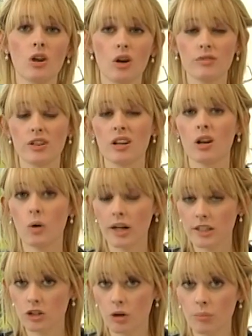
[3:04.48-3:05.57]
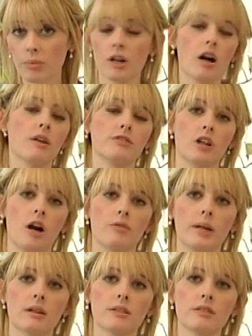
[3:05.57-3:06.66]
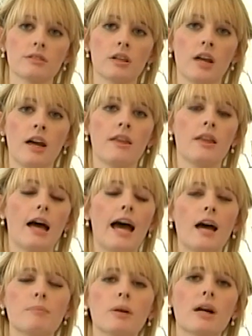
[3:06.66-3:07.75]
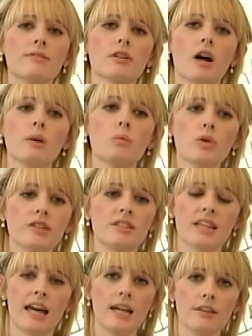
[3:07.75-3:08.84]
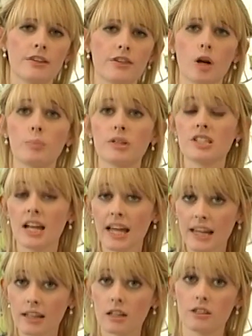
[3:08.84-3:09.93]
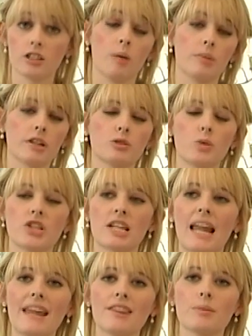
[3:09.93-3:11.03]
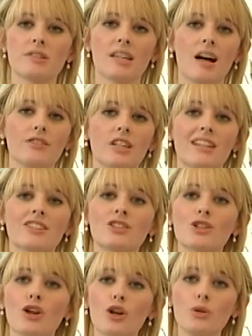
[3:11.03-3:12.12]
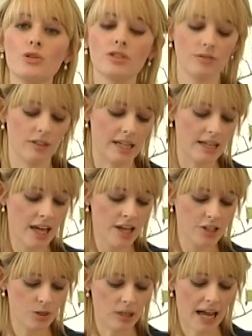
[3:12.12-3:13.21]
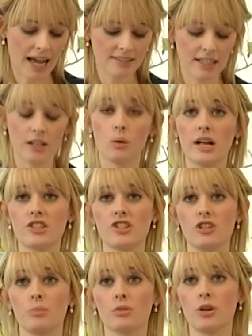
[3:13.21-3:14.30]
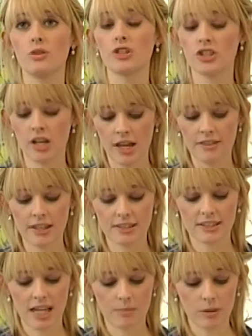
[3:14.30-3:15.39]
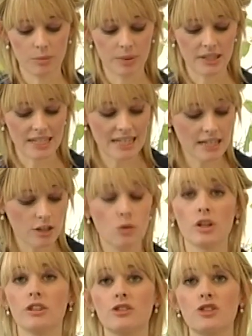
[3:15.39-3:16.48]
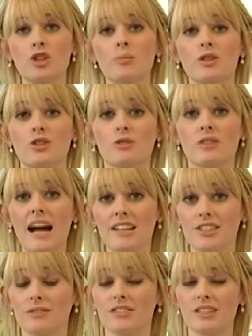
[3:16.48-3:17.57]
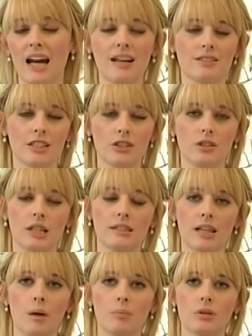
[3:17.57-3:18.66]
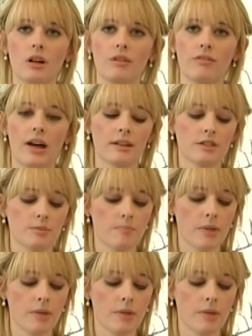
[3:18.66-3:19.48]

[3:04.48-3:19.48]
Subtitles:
cover quite a number of topics. However, I would say that there are particular topics which lend themselves exclusively to an essay question approach. This namely would be the EU consumer directives as a good example of that.